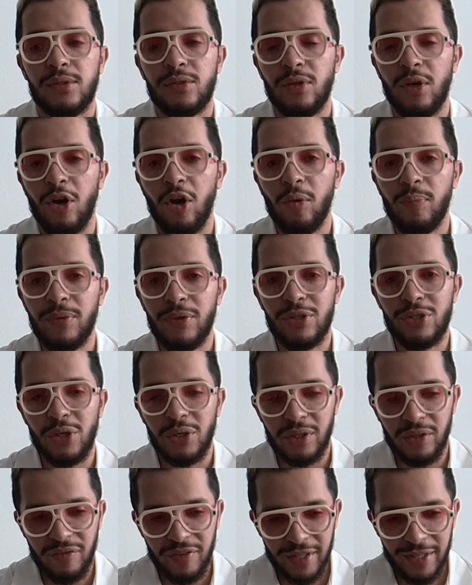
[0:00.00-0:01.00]
So I hope you
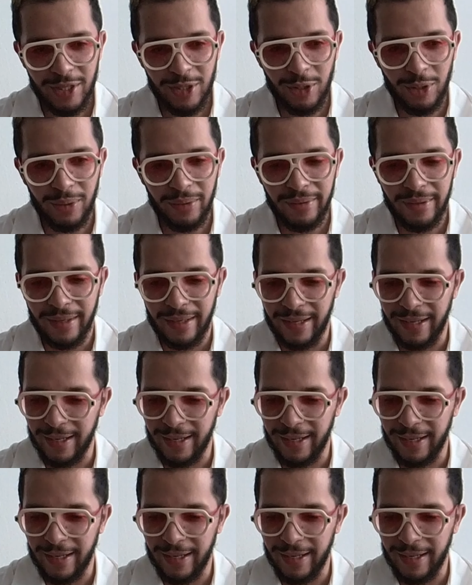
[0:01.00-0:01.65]
enjoyed the video.